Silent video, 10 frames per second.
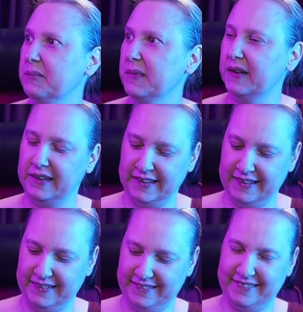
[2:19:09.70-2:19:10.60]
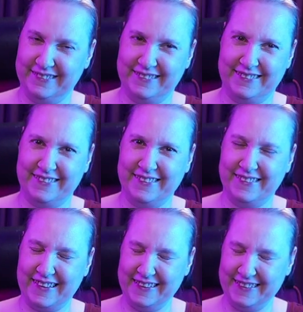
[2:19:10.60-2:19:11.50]
Good morning. Fix it.
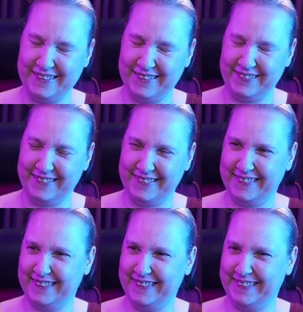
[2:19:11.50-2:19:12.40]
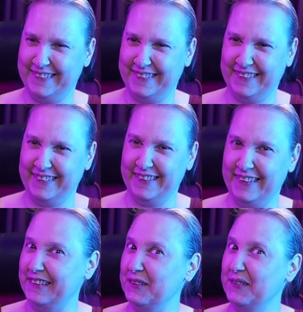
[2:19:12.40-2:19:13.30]
Thank you.
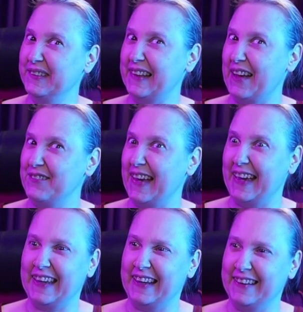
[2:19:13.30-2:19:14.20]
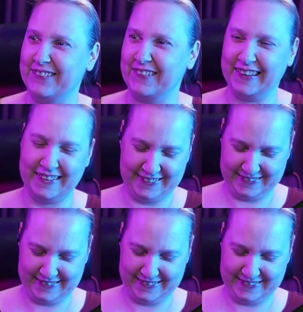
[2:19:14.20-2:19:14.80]
It's always happy hacking, right?